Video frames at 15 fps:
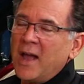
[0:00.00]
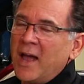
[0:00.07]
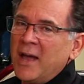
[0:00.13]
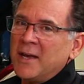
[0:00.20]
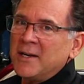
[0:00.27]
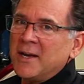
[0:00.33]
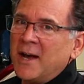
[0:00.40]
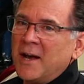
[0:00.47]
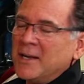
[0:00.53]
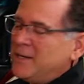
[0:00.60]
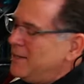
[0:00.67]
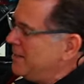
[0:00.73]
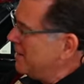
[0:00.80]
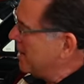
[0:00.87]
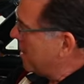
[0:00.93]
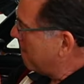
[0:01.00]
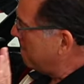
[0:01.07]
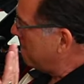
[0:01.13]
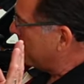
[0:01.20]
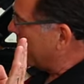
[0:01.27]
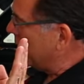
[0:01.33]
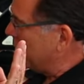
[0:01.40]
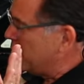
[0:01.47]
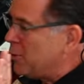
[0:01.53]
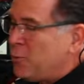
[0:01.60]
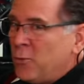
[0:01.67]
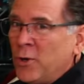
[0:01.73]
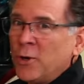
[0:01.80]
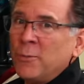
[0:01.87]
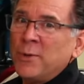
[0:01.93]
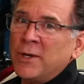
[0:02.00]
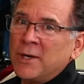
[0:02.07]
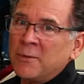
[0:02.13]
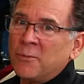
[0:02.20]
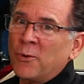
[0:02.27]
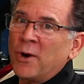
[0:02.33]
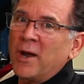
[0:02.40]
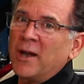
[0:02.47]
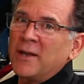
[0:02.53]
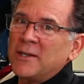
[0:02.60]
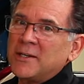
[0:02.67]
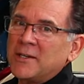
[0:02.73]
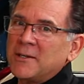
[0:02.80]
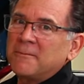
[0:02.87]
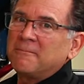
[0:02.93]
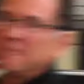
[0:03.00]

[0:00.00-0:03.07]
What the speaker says: And yep, you will be impressed.